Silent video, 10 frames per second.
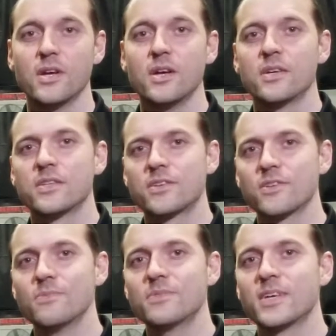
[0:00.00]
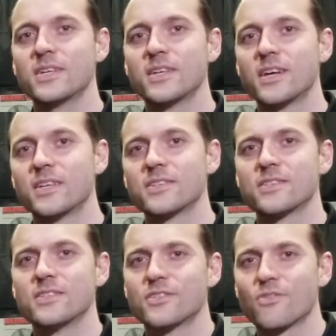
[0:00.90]
The term tendonitis
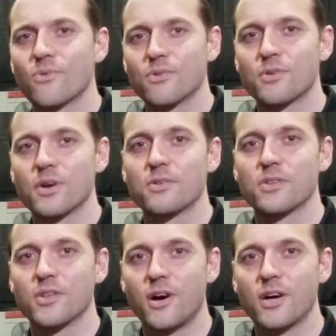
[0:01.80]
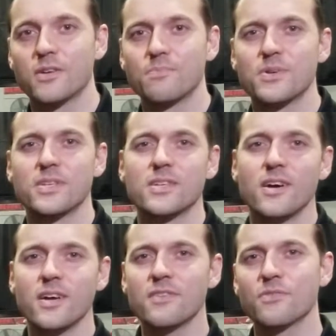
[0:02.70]
is thrown around a lot, but
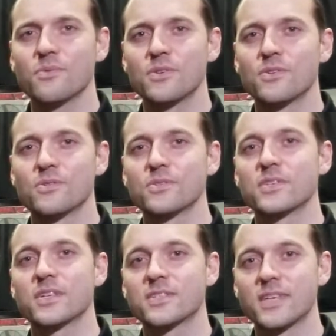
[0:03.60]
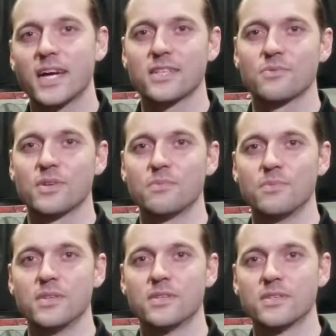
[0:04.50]
not everyone knows exactly what it
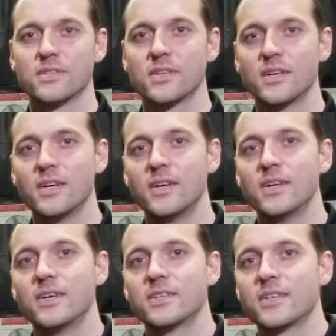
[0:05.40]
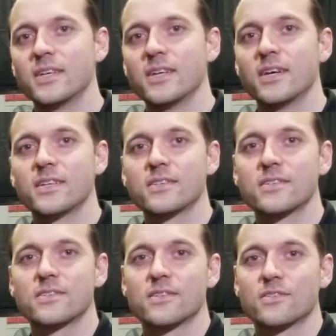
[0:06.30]
means. Tendonitis
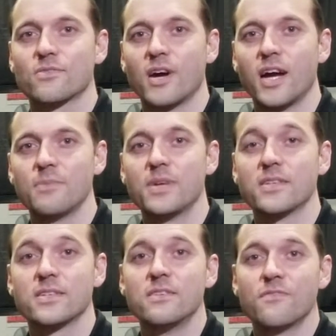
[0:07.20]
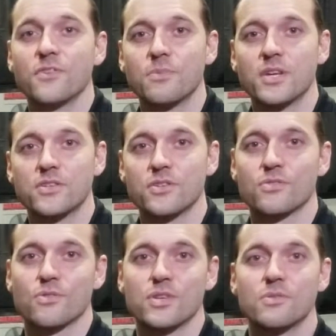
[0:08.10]
is described as an inflammation
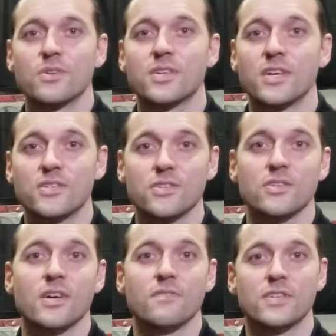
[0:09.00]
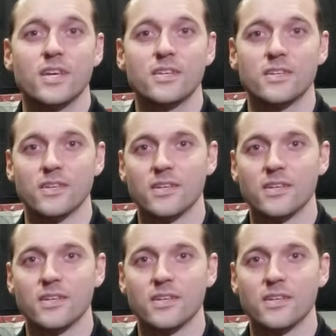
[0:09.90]
or irritation of a tendon.